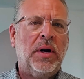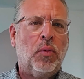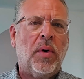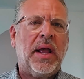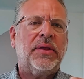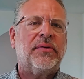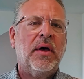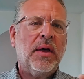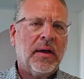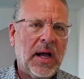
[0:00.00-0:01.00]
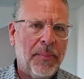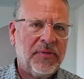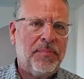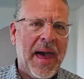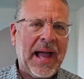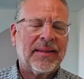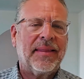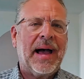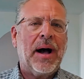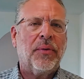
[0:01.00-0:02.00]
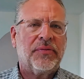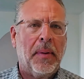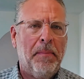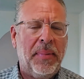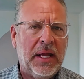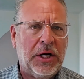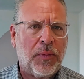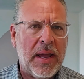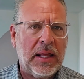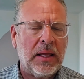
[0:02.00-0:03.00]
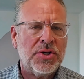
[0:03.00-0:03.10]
it rains comes back to the house, a big grading